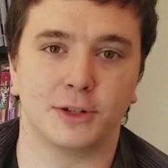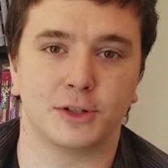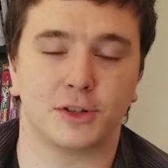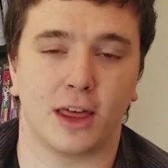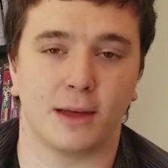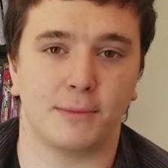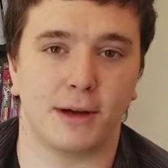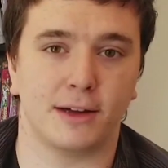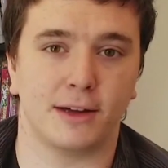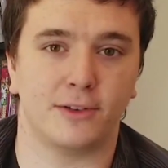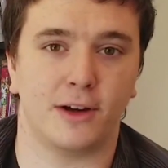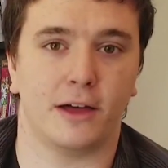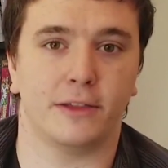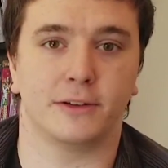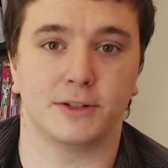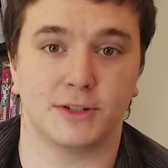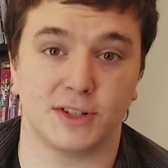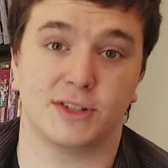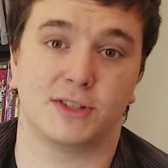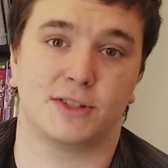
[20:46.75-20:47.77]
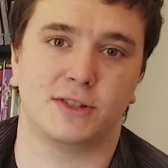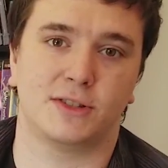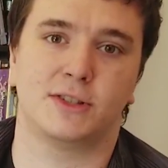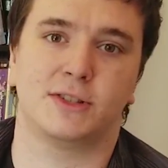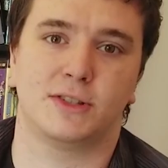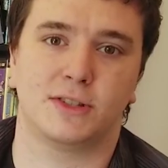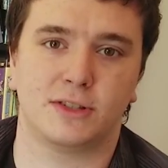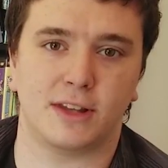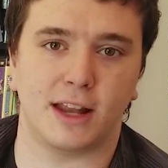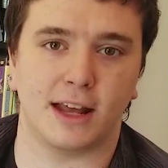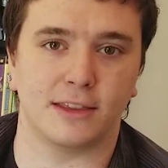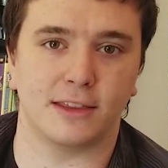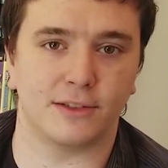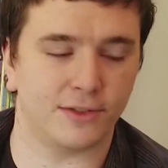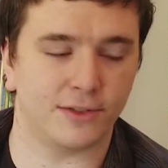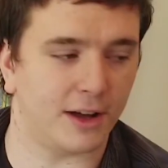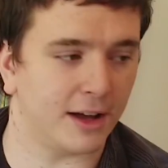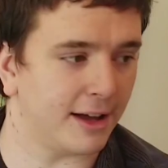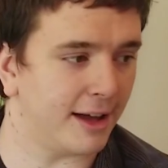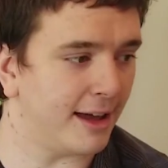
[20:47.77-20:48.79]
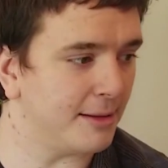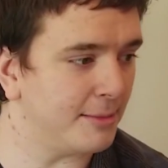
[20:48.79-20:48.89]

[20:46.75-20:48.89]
wish that my father just stayed the fuck